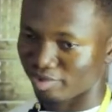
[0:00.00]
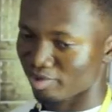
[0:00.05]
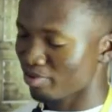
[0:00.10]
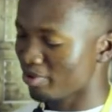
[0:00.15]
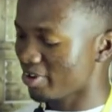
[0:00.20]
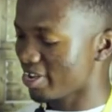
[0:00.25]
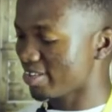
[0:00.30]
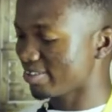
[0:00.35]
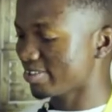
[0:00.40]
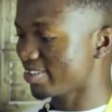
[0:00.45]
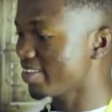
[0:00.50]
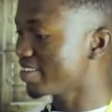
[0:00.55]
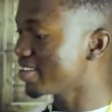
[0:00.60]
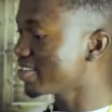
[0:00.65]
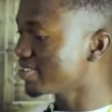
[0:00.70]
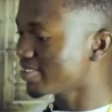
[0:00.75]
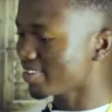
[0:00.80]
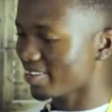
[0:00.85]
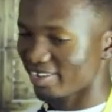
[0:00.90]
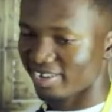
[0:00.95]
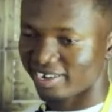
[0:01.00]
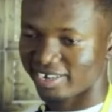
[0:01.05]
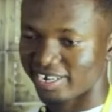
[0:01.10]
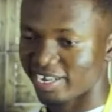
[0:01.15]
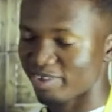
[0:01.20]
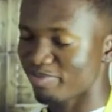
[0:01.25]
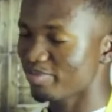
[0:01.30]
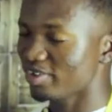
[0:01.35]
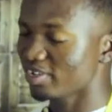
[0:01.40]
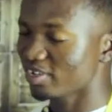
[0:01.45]
So when I say nature,
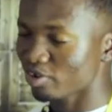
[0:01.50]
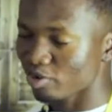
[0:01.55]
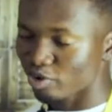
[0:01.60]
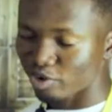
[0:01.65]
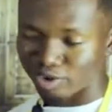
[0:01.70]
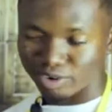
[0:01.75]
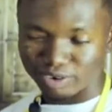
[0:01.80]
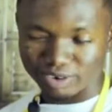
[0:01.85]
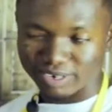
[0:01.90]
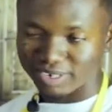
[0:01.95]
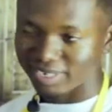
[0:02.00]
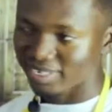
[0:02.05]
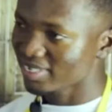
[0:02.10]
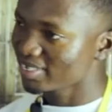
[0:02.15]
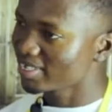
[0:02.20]
I mean God